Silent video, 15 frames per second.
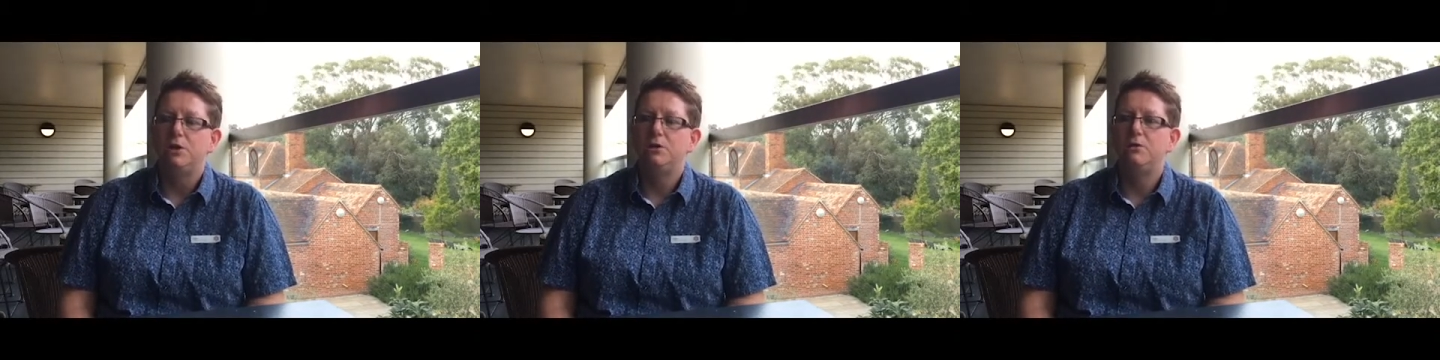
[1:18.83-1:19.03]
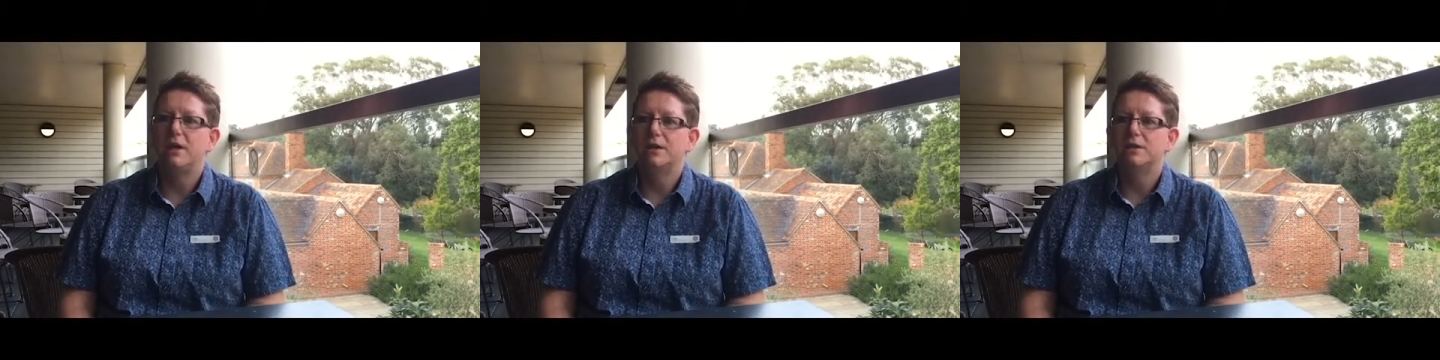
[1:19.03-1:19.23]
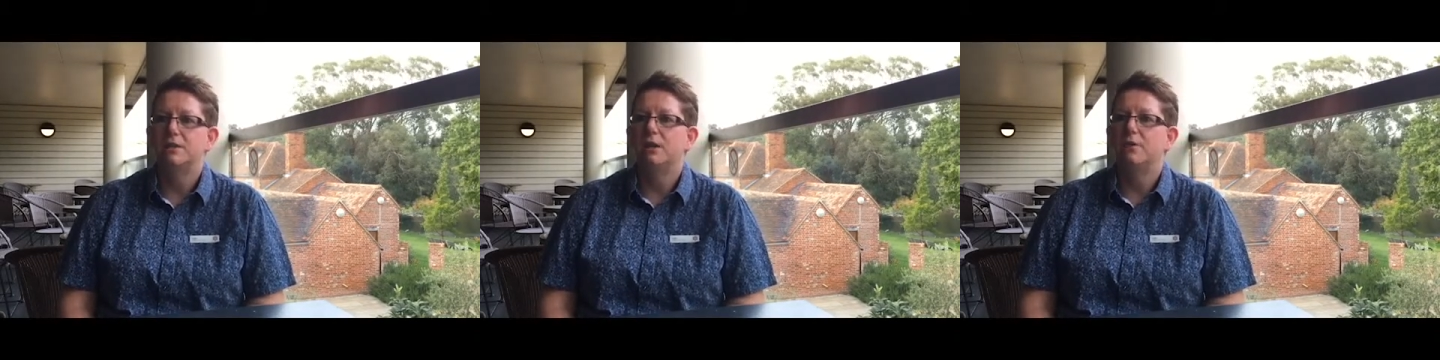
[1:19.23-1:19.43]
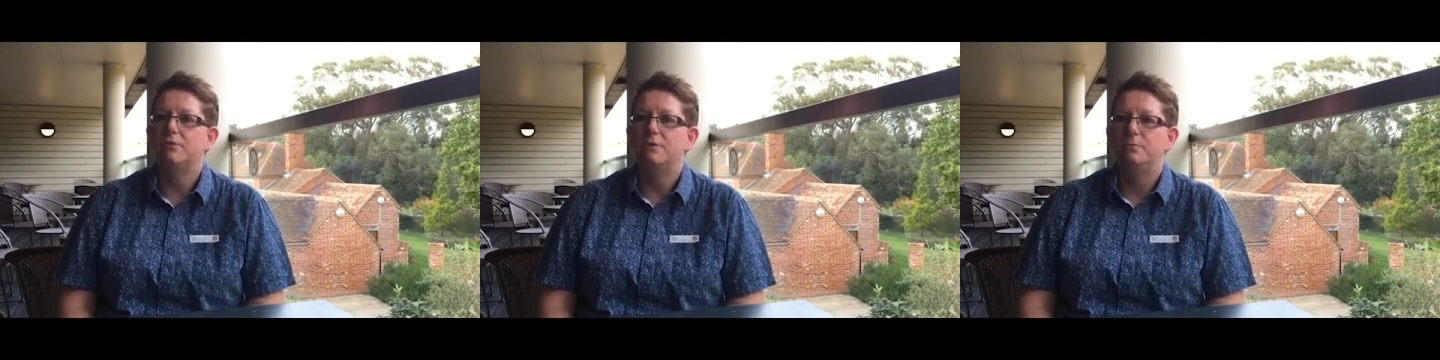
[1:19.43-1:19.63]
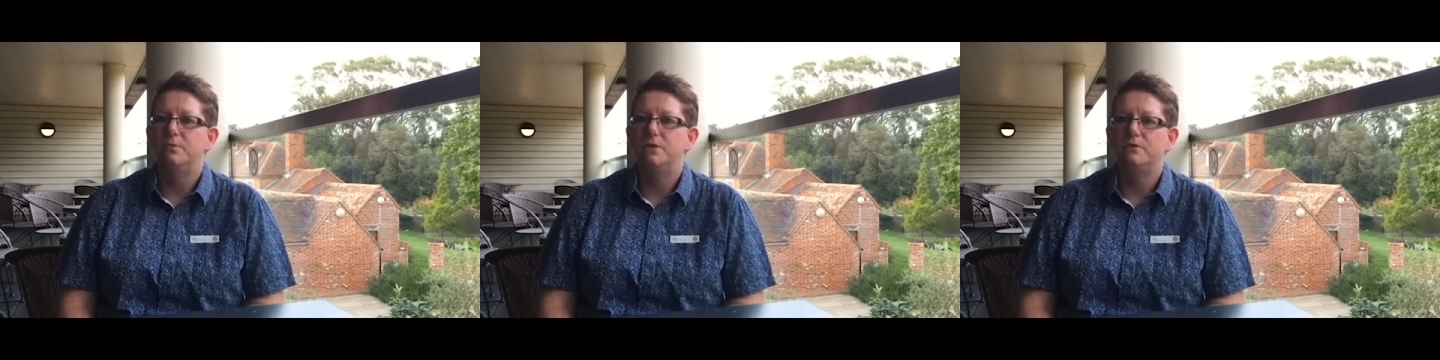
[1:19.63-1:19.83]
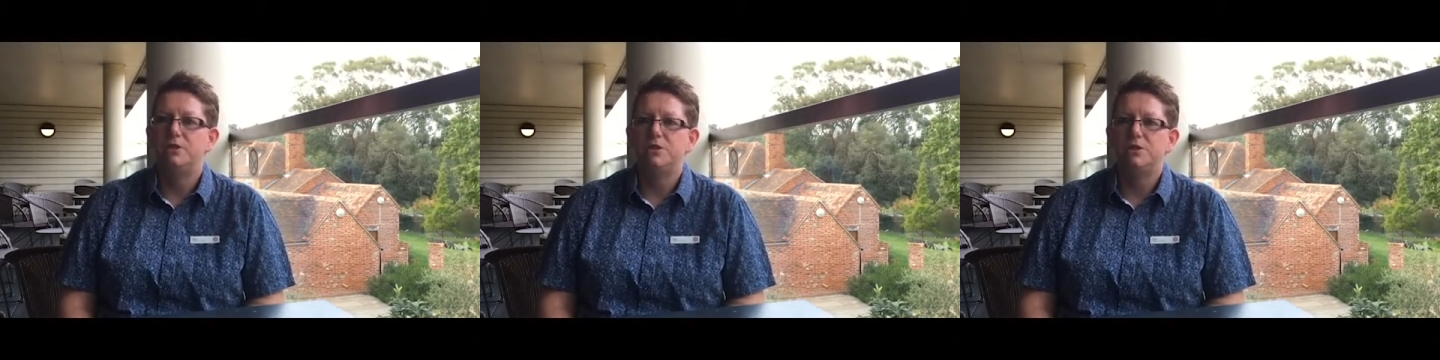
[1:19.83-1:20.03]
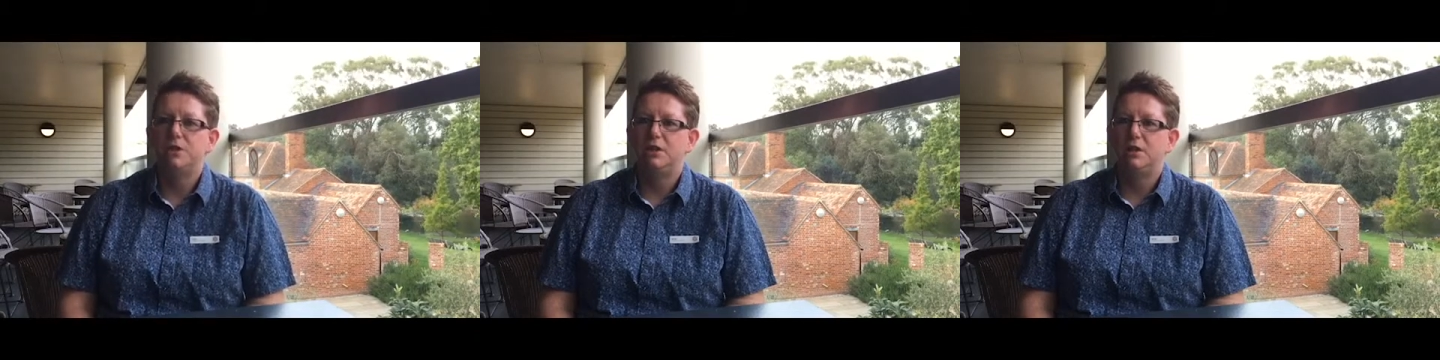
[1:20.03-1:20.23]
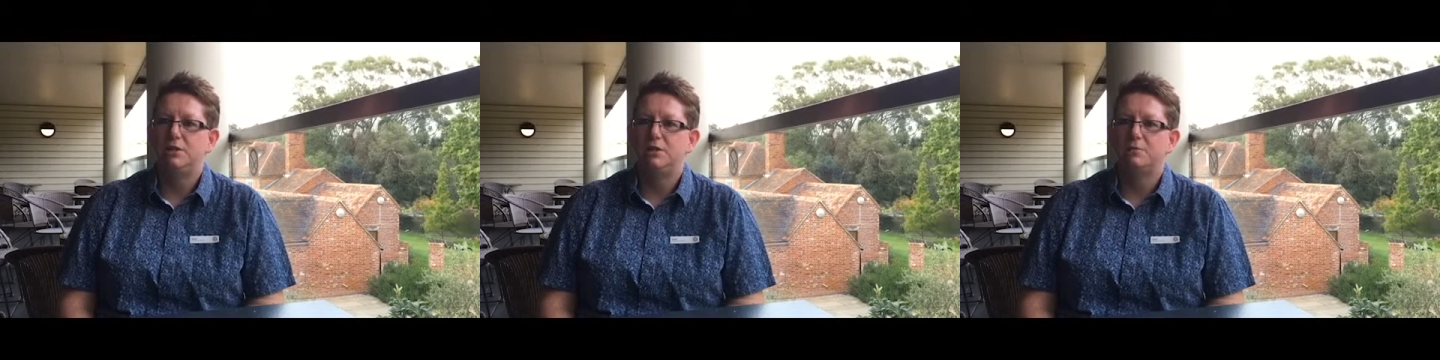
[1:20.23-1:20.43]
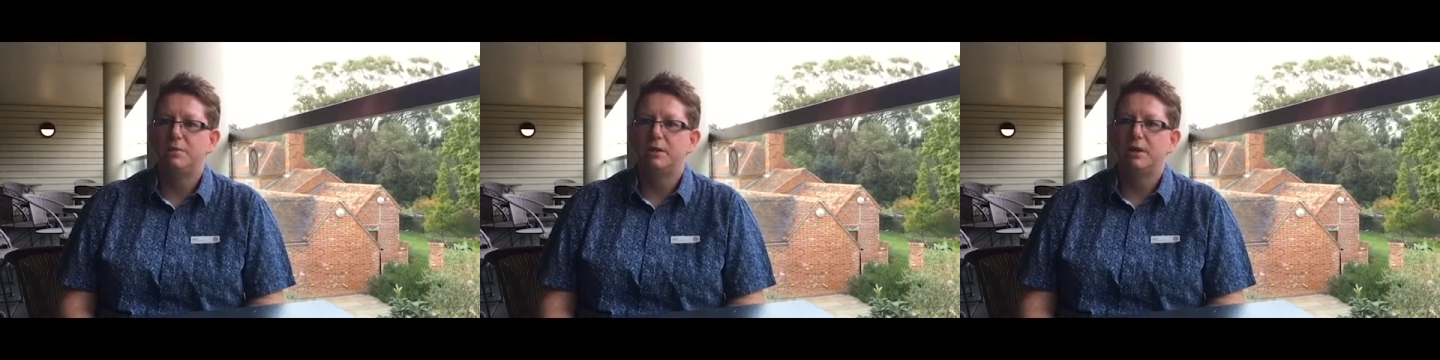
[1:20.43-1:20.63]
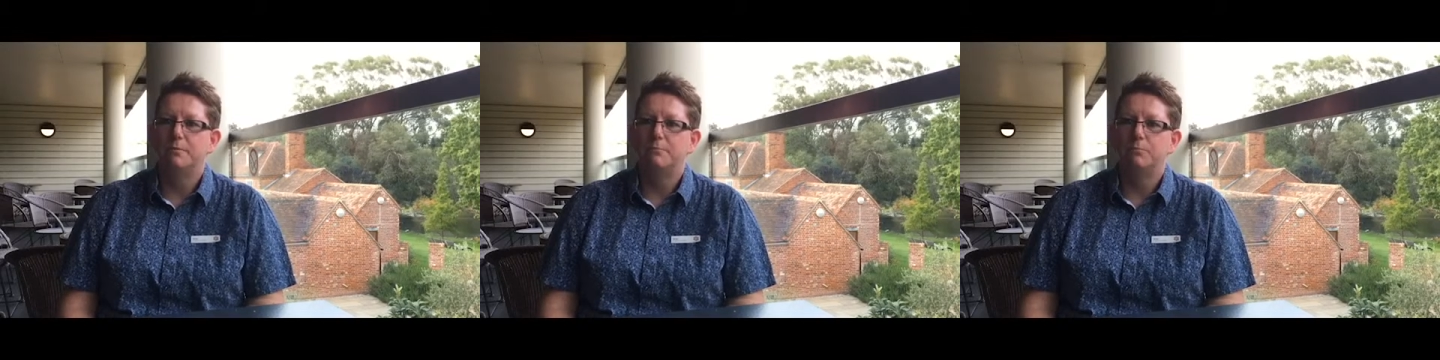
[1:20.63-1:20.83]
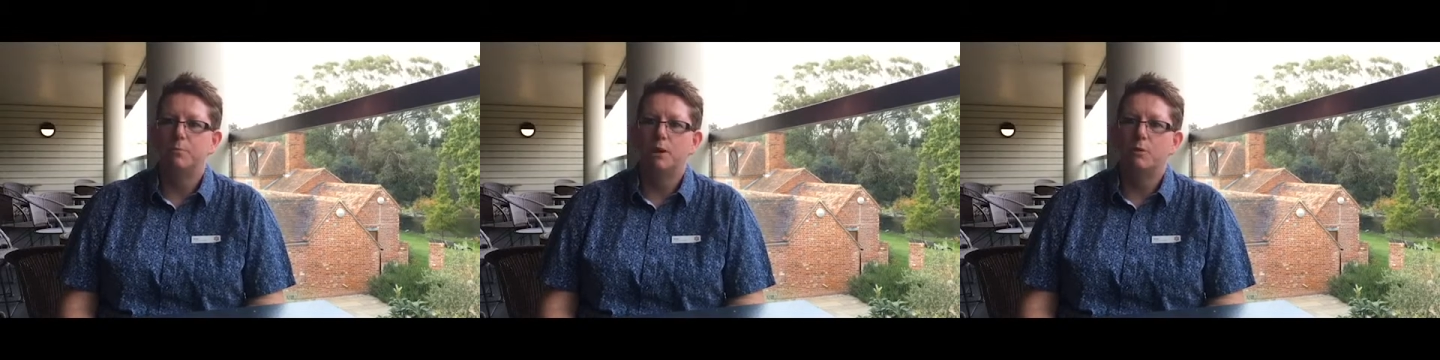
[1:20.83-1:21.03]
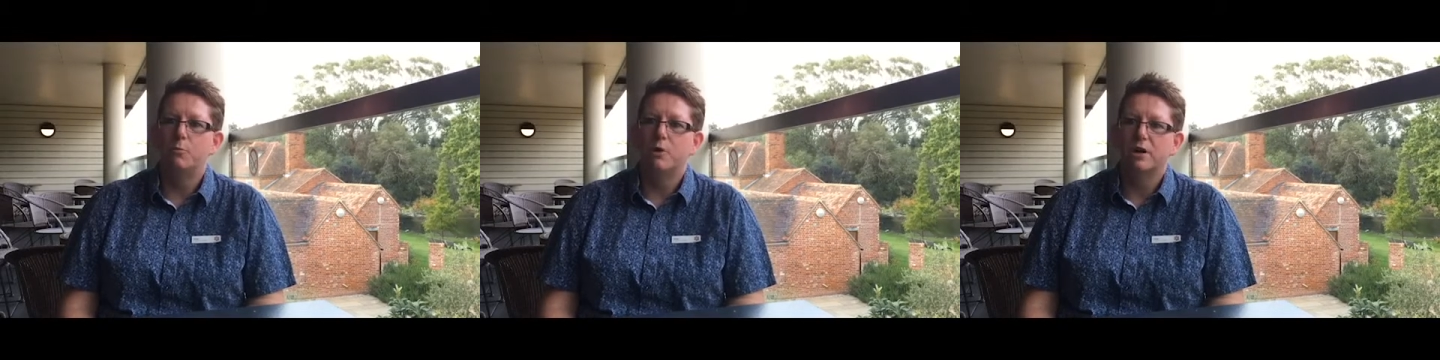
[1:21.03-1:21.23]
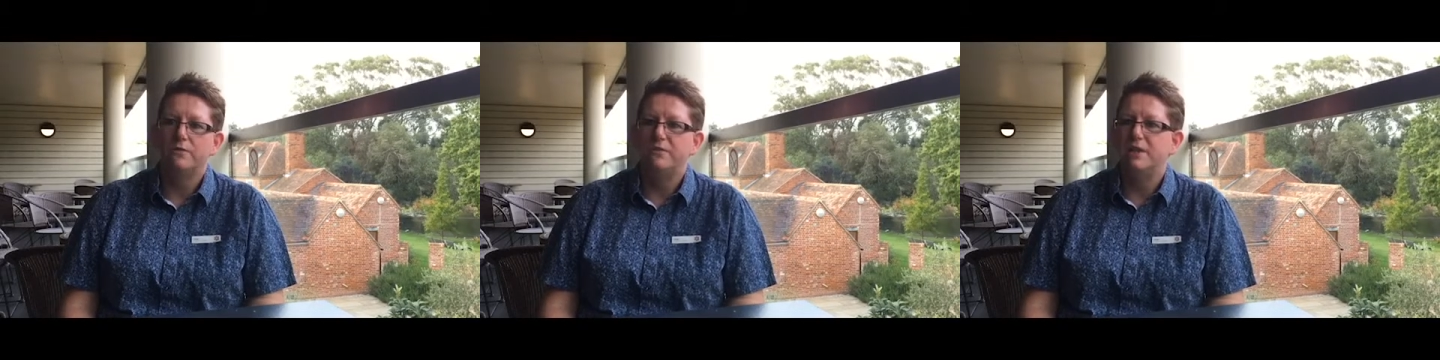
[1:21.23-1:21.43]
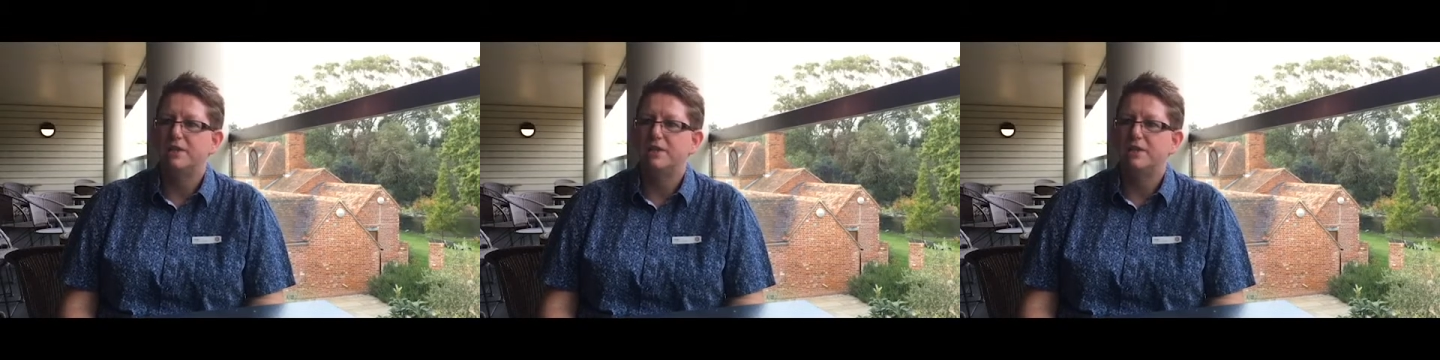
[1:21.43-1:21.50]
You get to know them and eventually they just become like one of